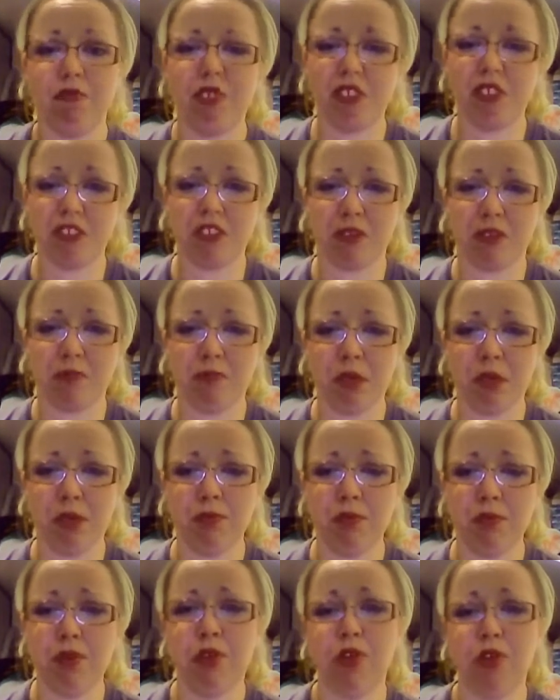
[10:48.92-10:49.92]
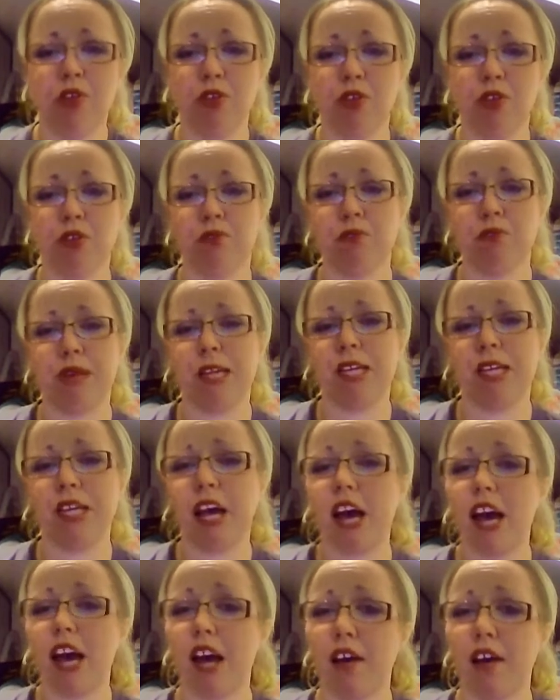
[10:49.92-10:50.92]
for some people who may
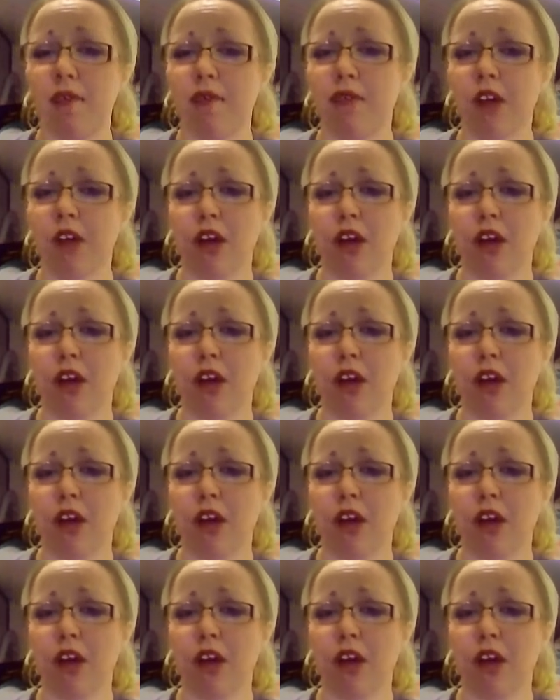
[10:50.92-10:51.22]
have